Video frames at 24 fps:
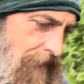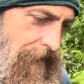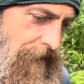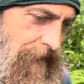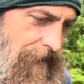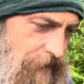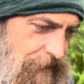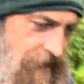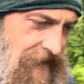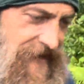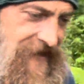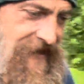
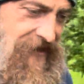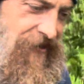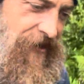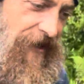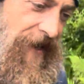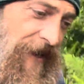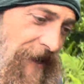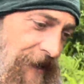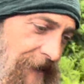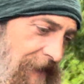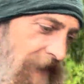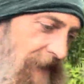For this
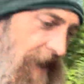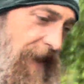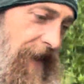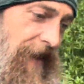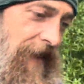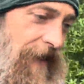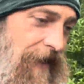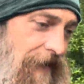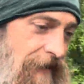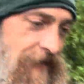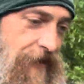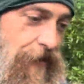trail,
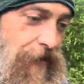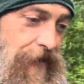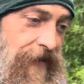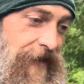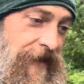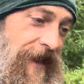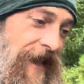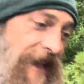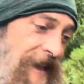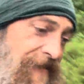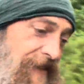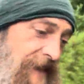the only
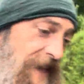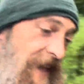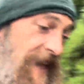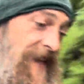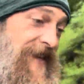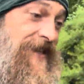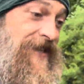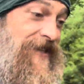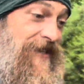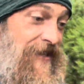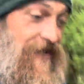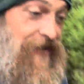
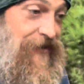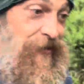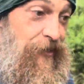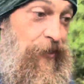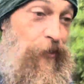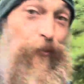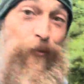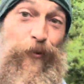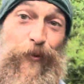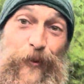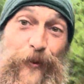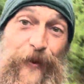navigational
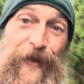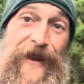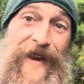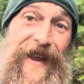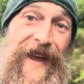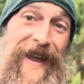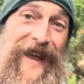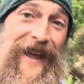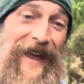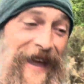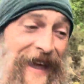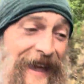tool that
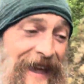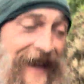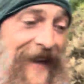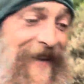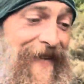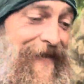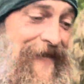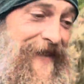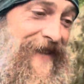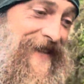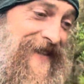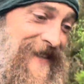I
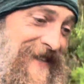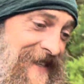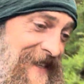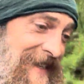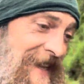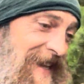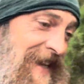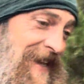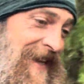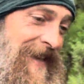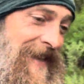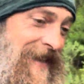have is
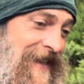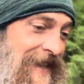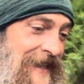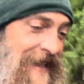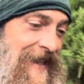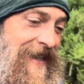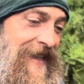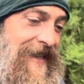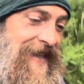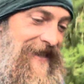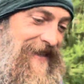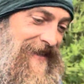the
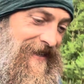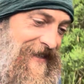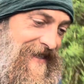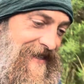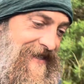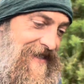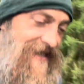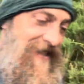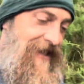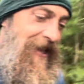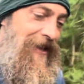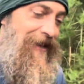
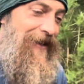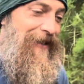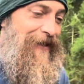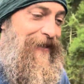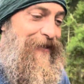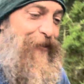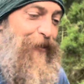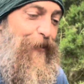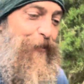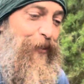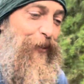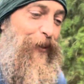
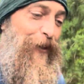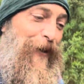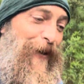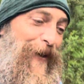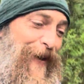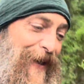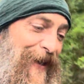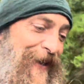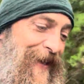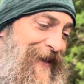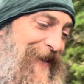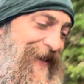
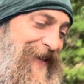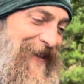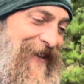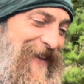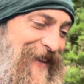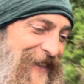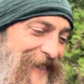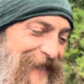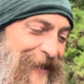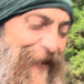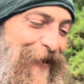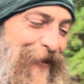book,
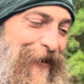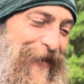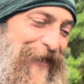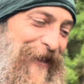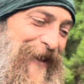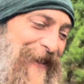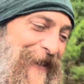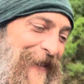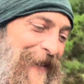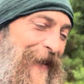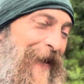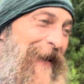
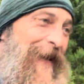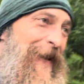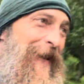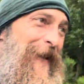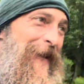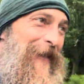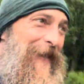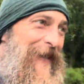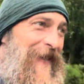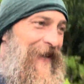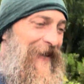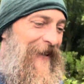the
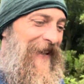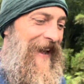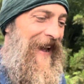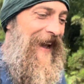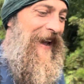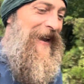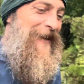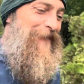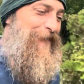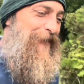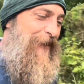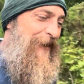little
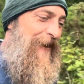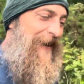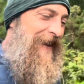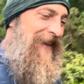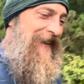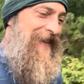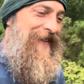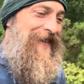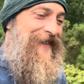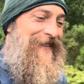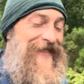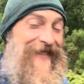guidebook,
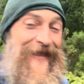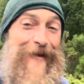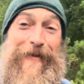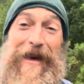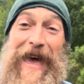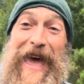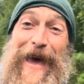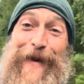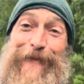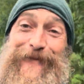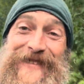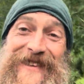and the
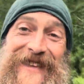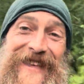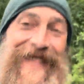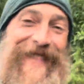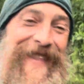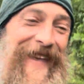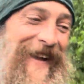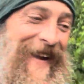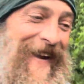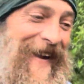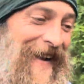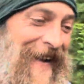maps in
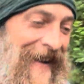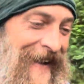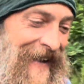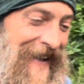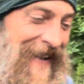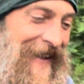there.